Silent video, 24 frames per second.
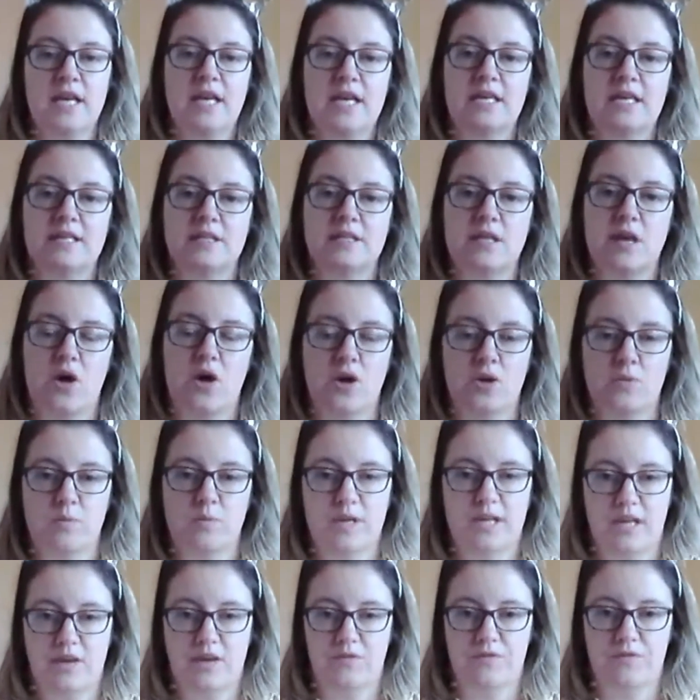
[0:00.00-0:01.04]
is that I
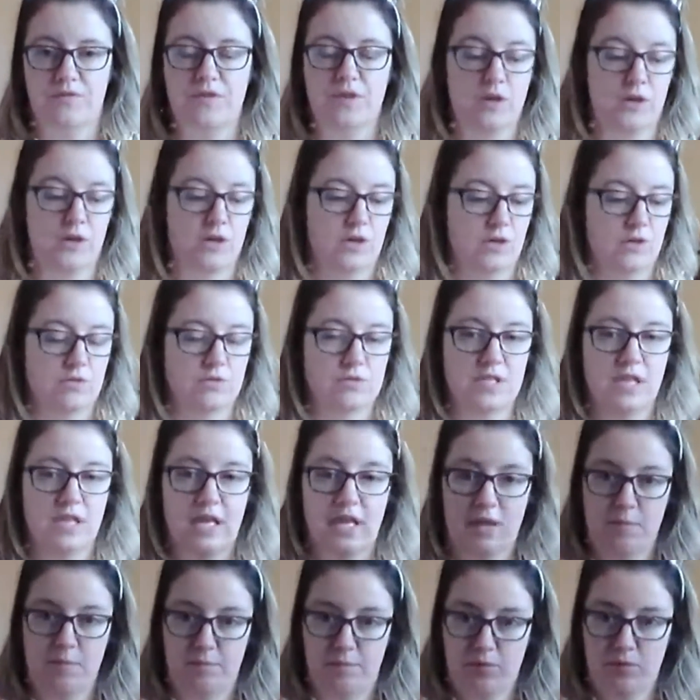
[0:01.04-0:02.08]
would give the girls a
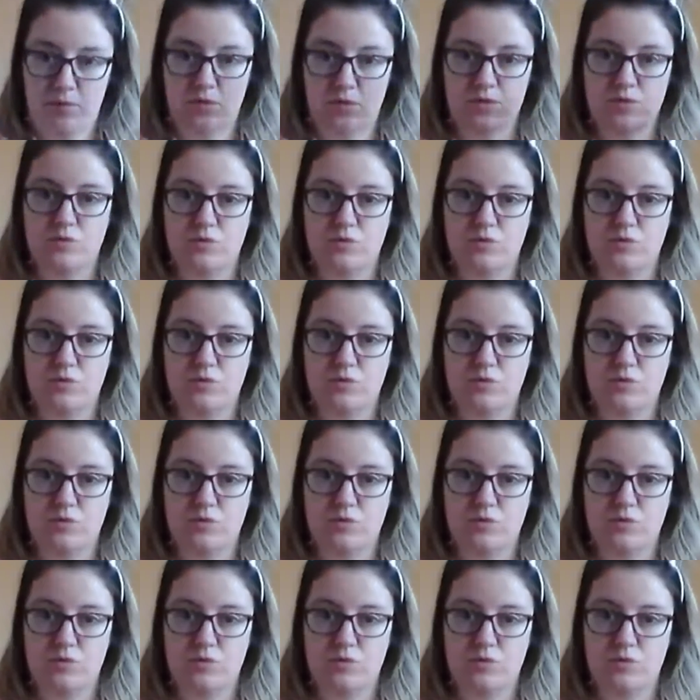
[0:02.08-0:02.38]
clipboard